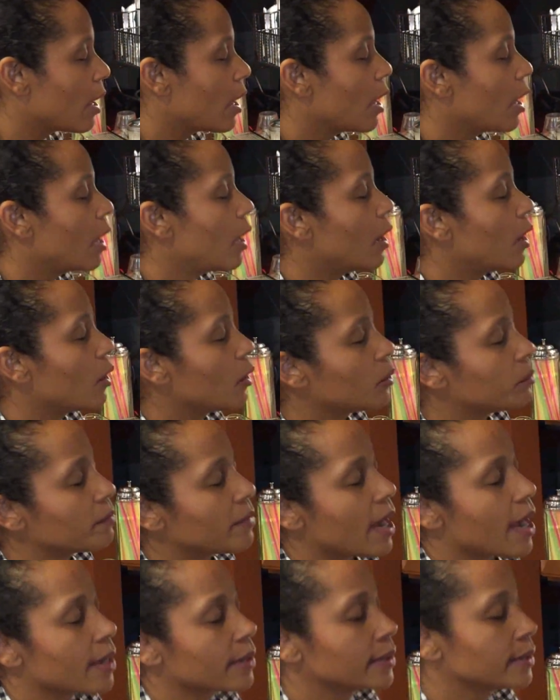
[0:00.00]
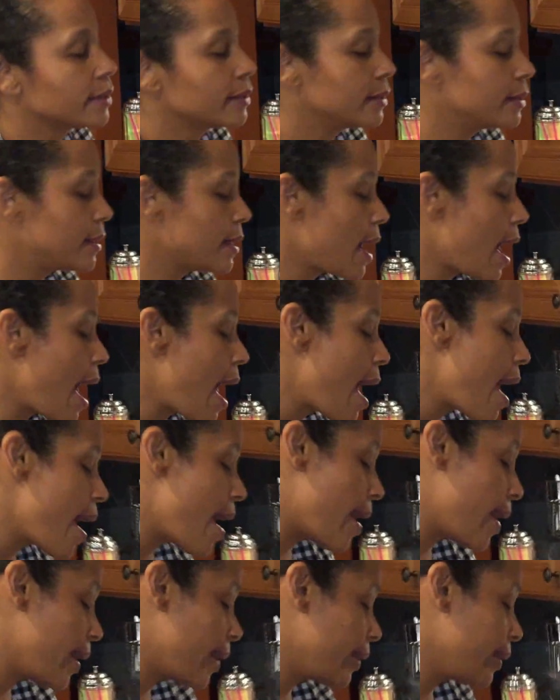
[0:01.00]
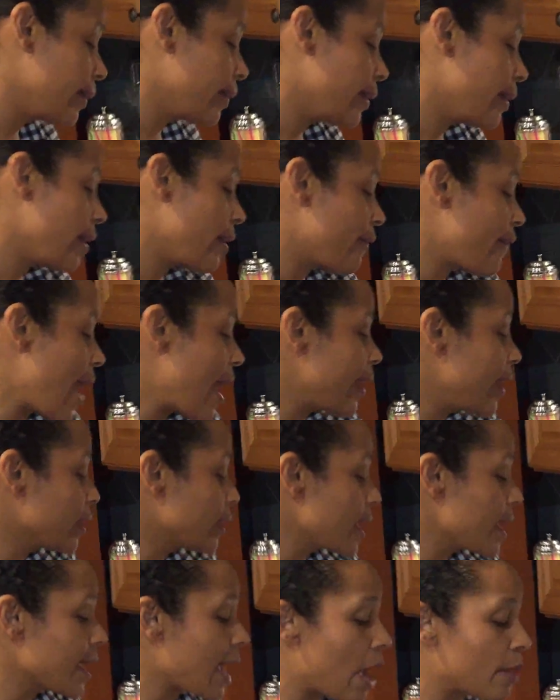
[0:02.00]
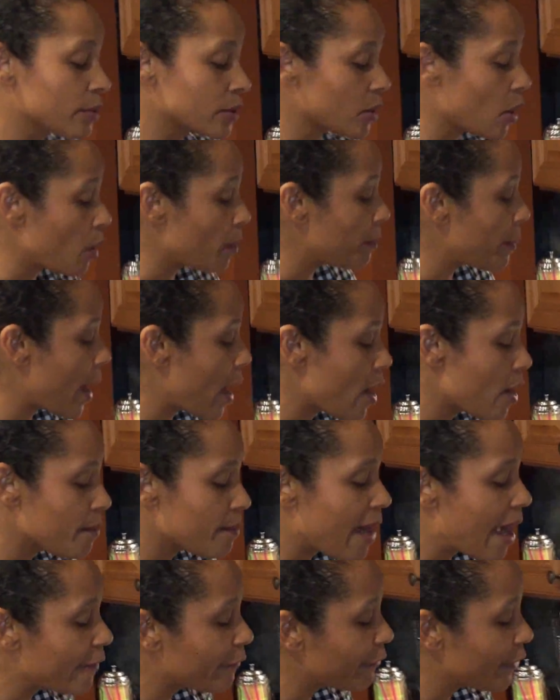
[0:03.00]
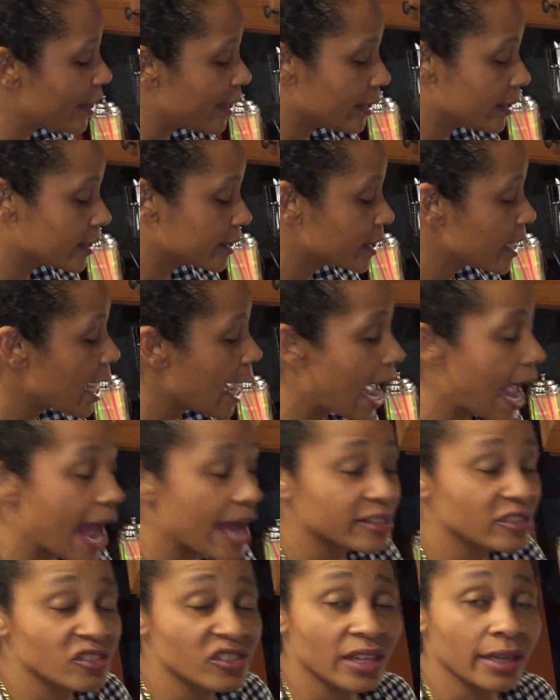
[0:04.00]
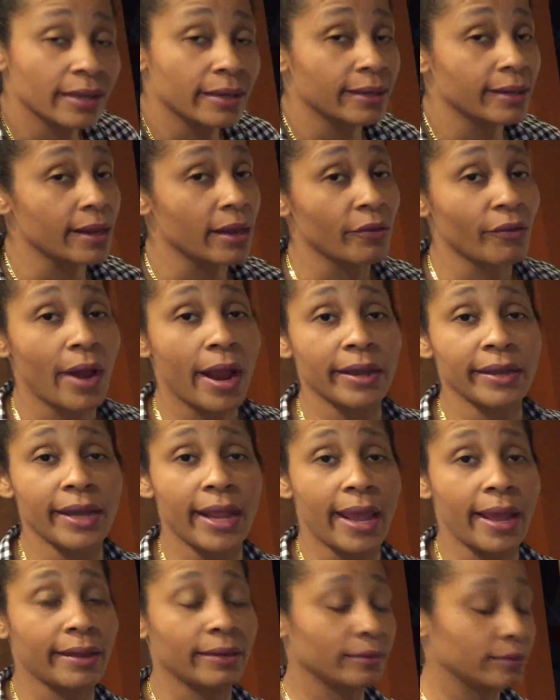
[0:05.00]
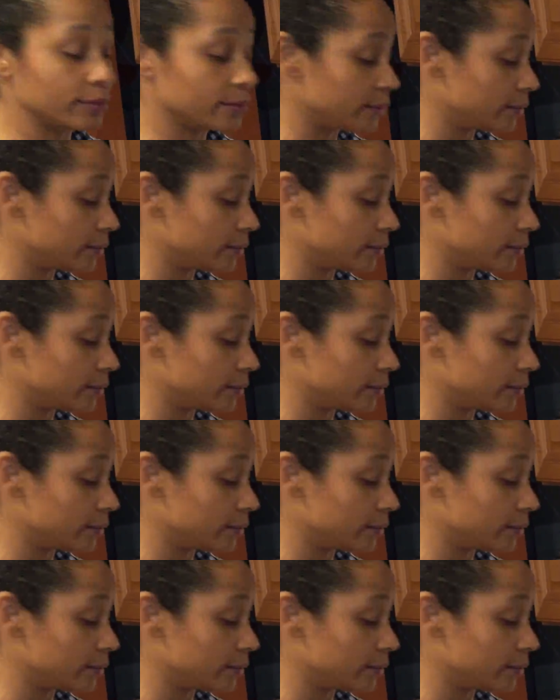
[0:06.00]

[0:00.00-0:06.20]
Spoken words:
Oh my God. If I didn't think I was going to burn my fingers, I'd stick it in there right now.